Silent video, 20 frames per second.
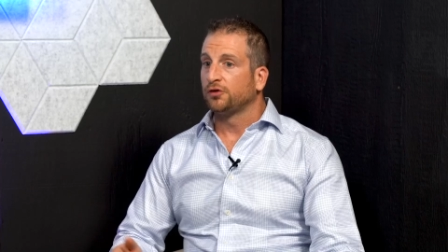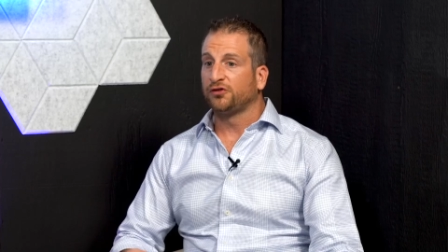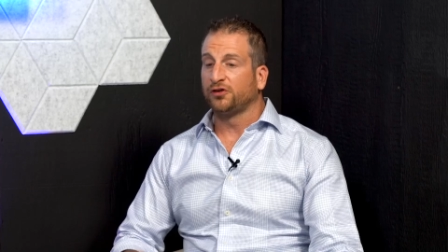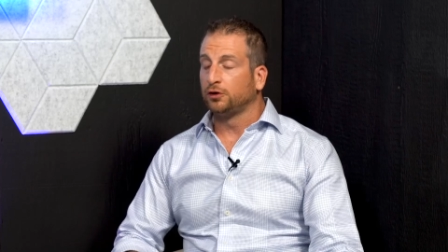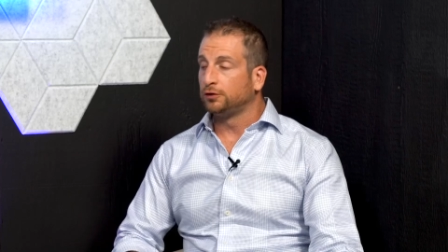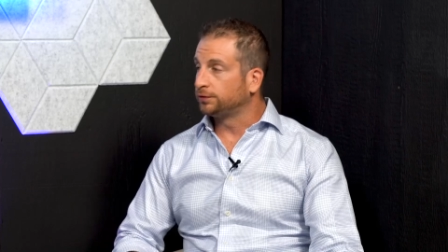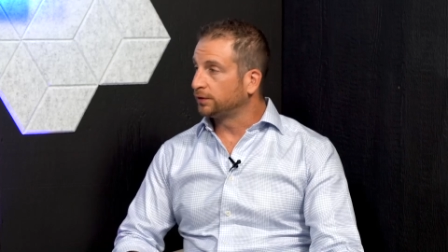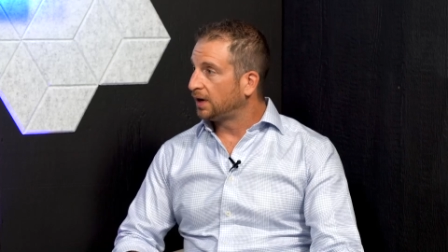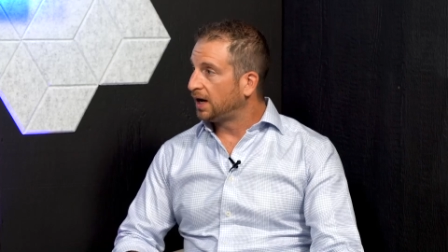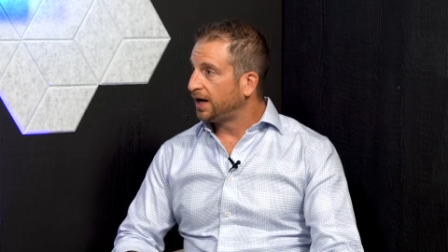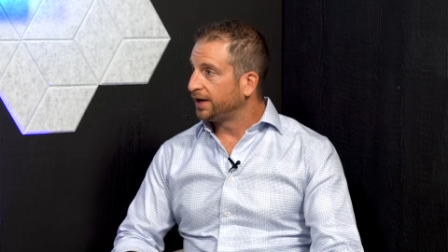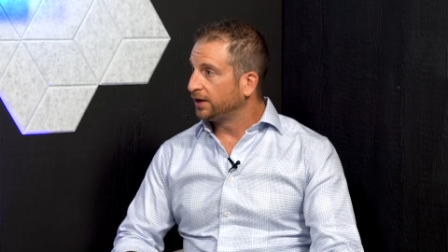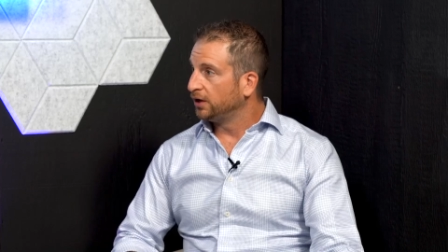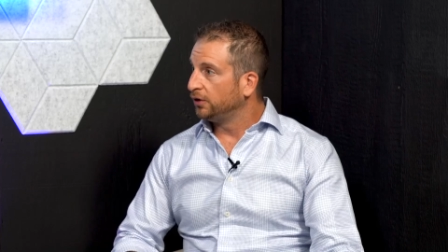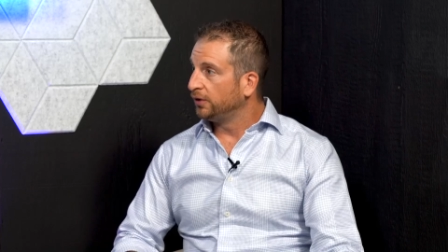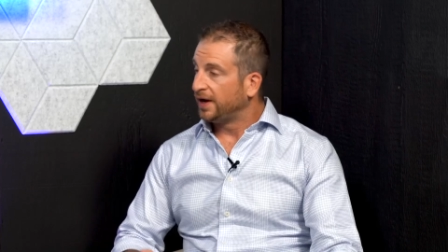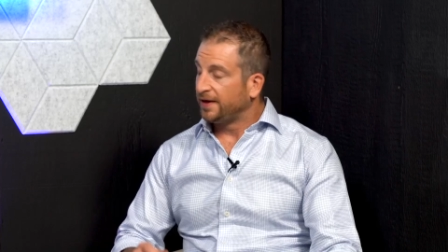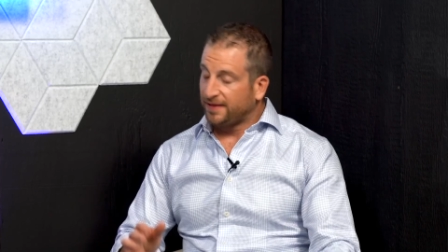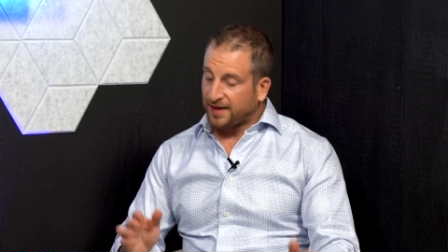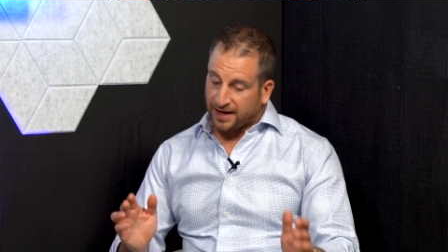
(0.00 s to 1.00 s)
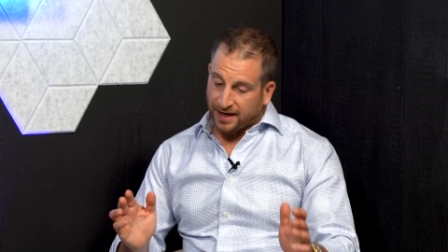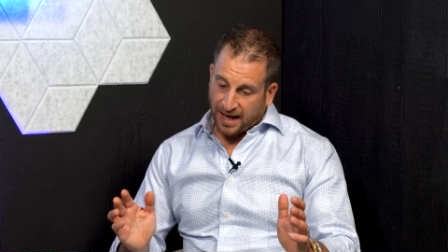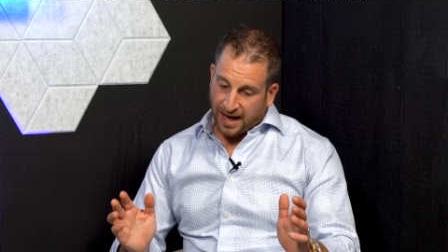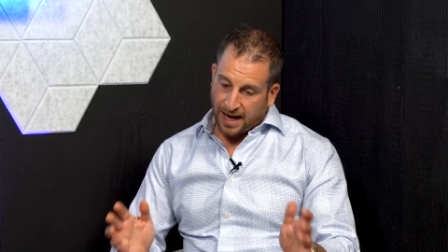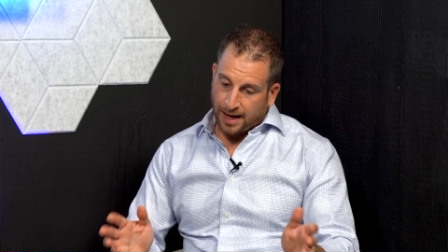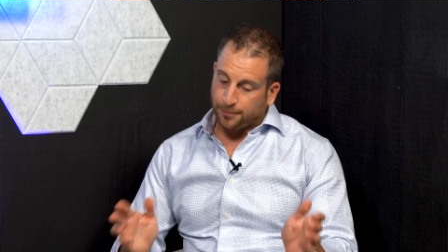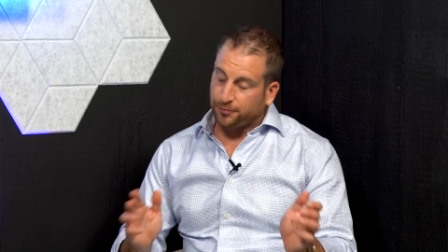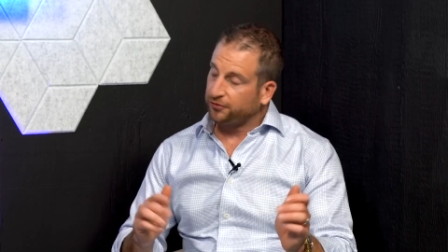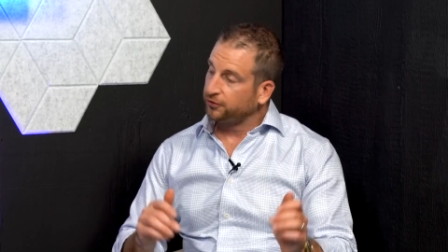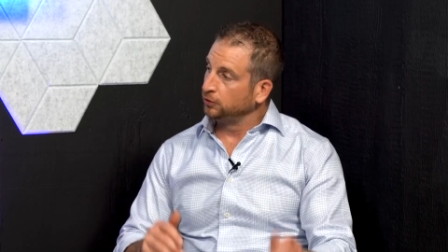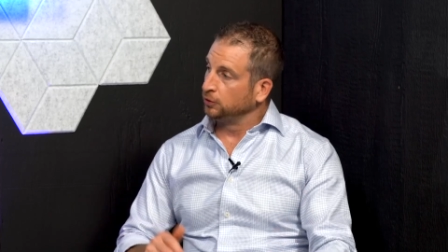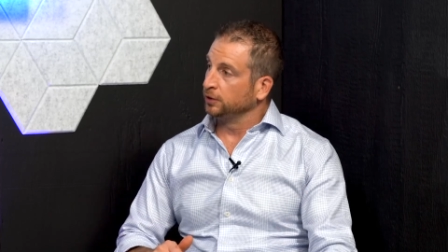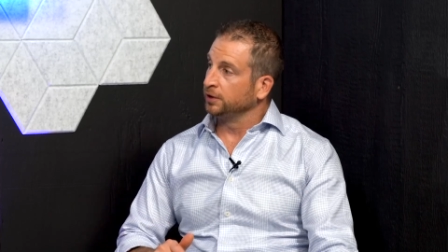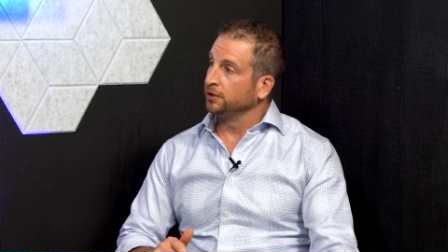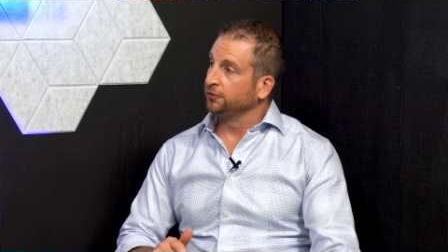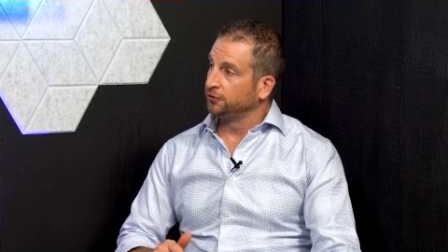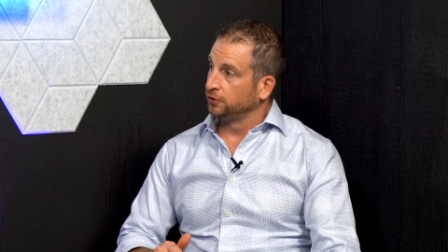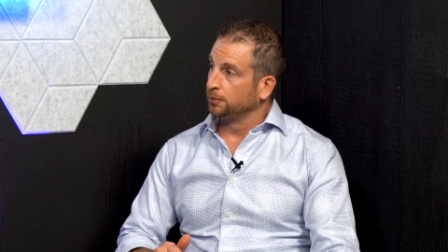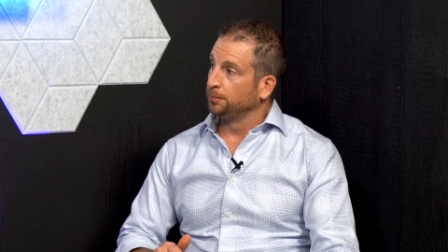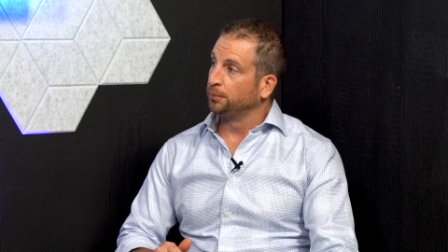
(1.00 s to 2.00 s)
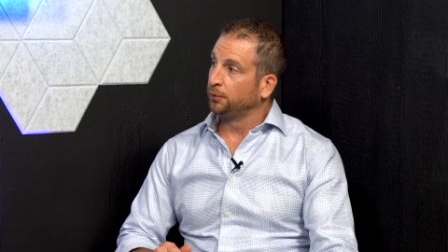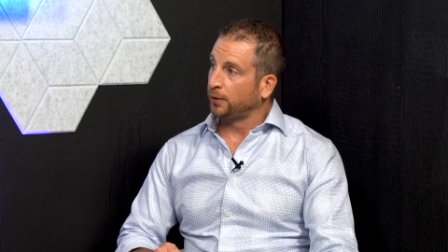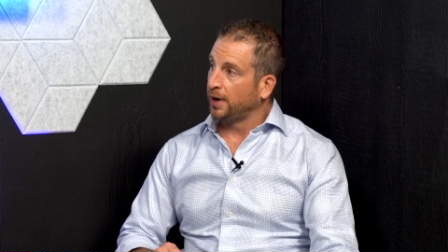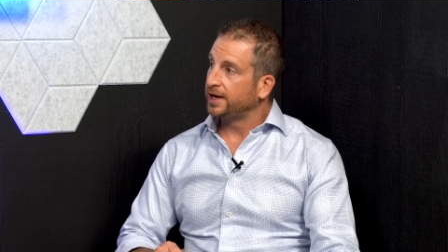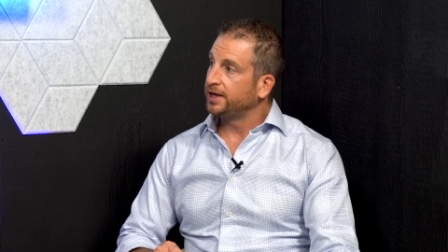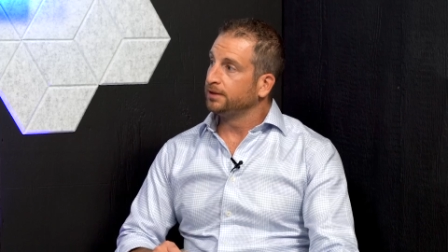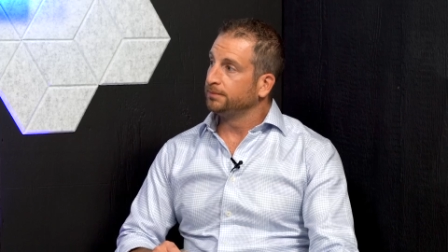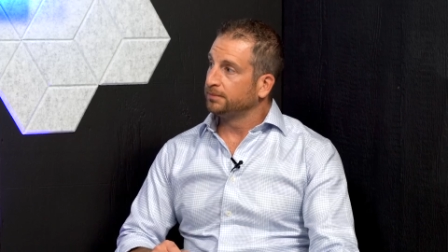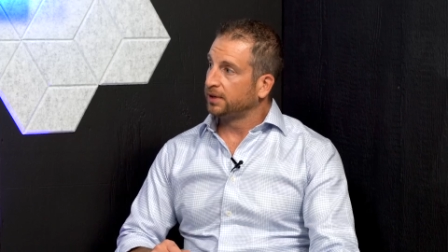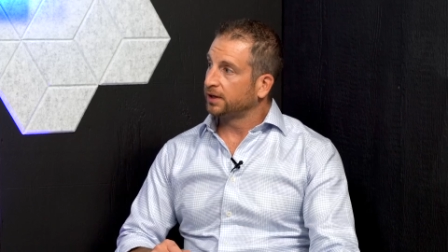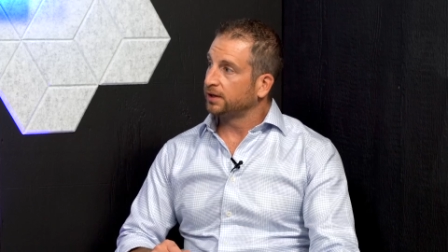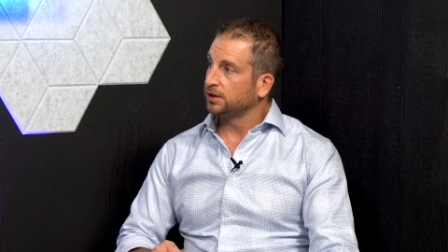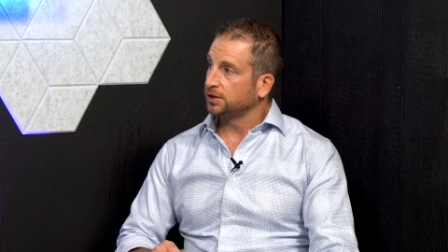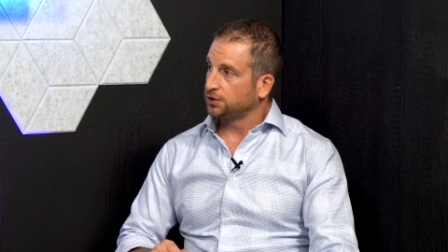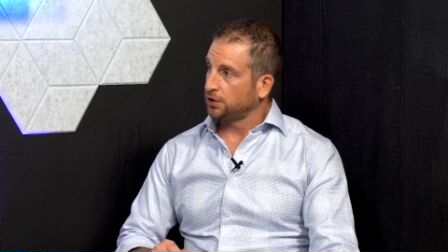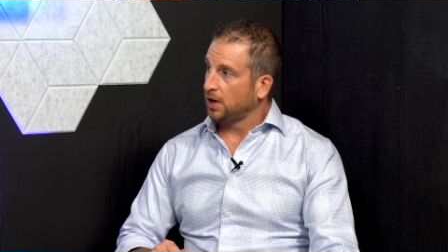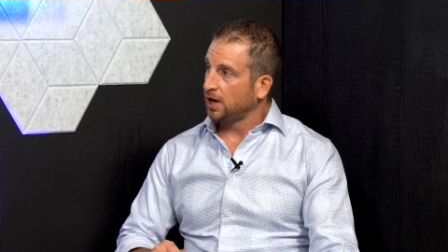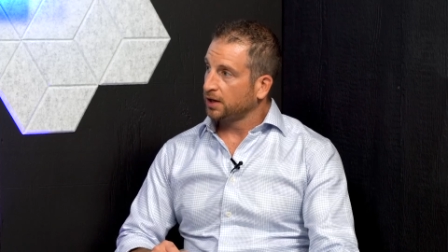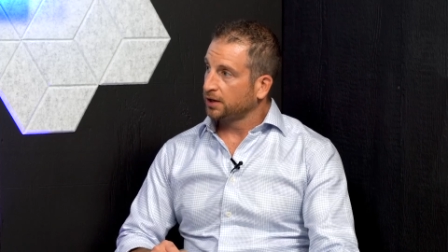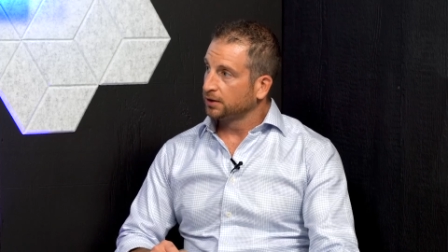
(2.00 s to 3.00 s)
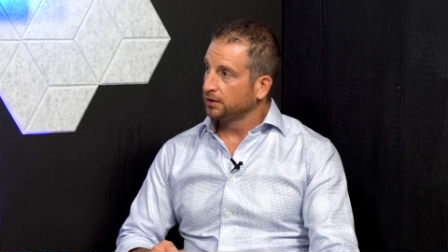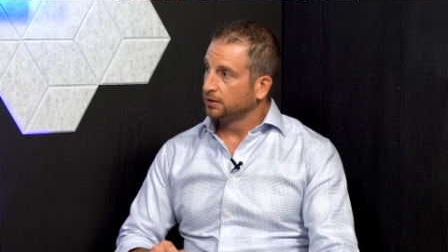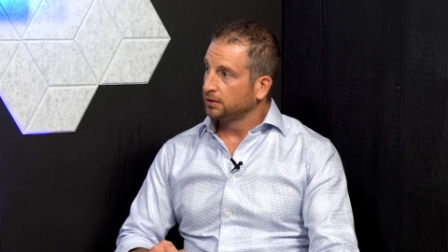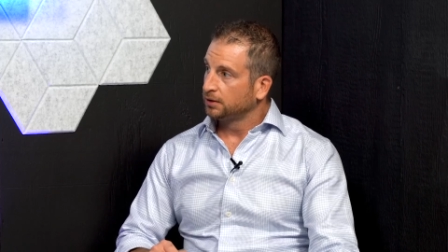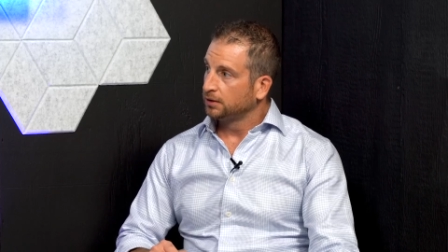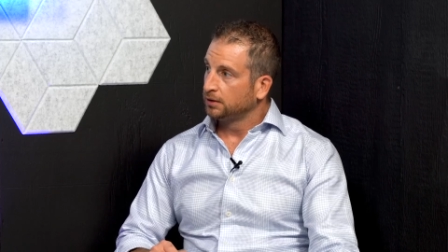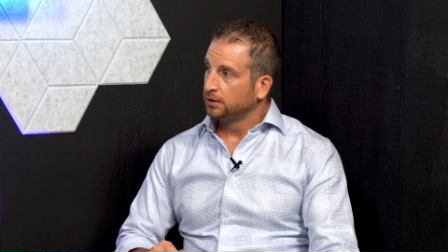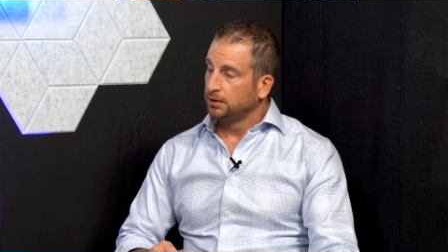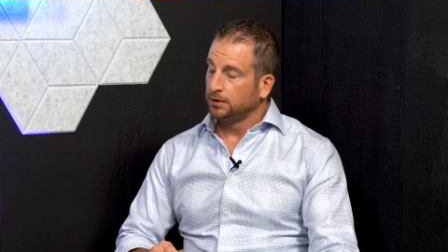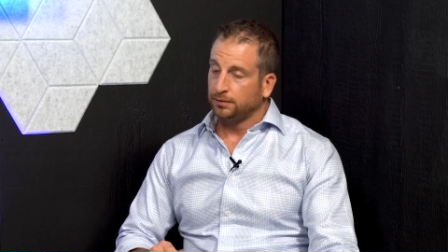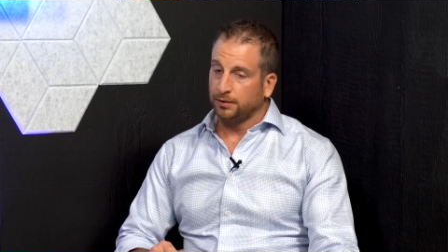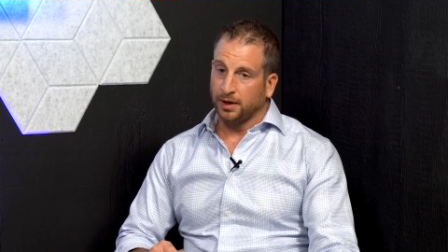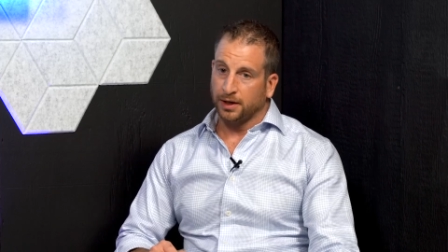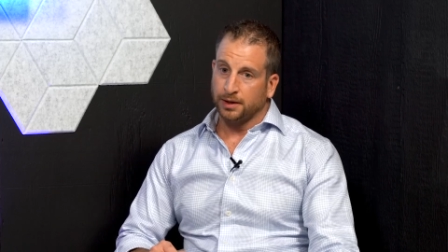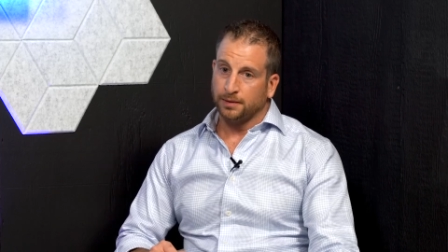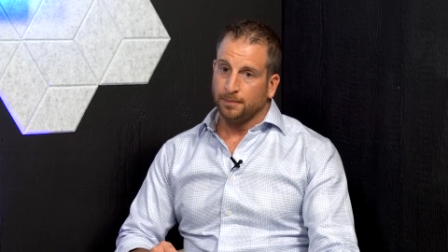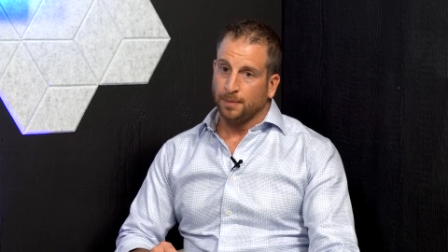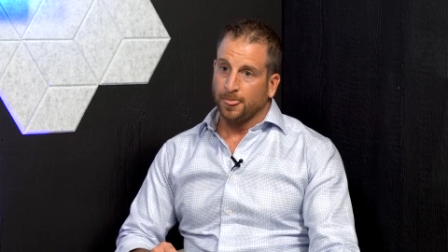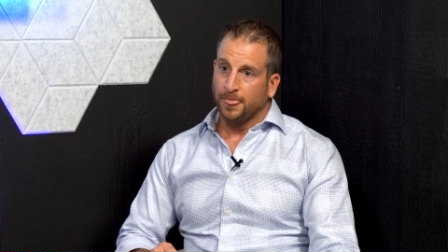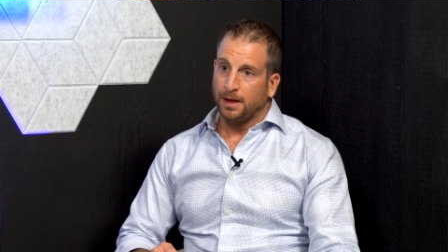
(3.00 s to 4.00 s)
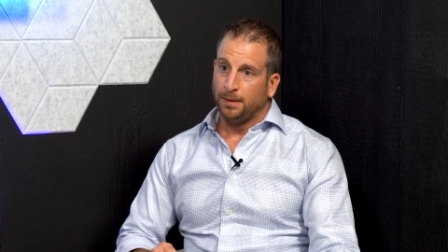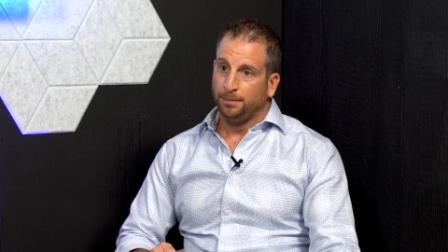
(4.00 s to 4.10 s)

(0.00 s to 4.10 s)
Silverado, and that absolutely is your bread and butter truck, right?